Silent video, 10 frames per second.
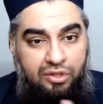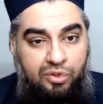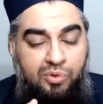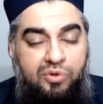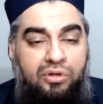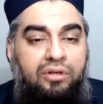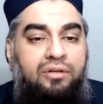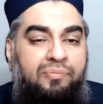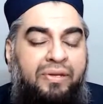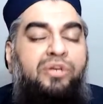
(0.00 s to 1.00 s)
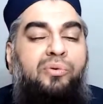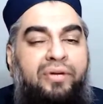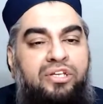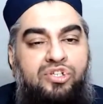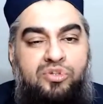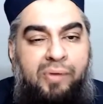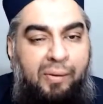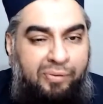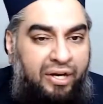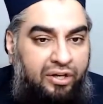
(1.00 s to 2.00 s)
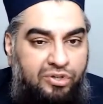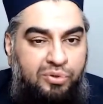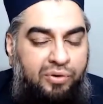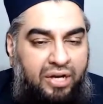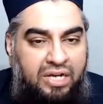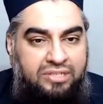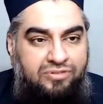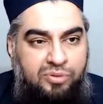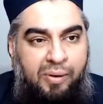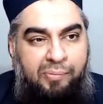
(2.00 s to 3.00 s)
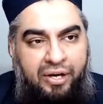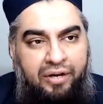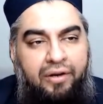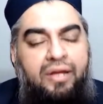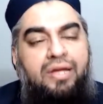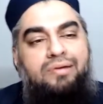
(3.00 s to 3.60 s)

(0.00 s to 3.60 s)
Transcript: you could be doing the Jumu'ah prayer, 2 rak'ahs of Jumu'ah prayer.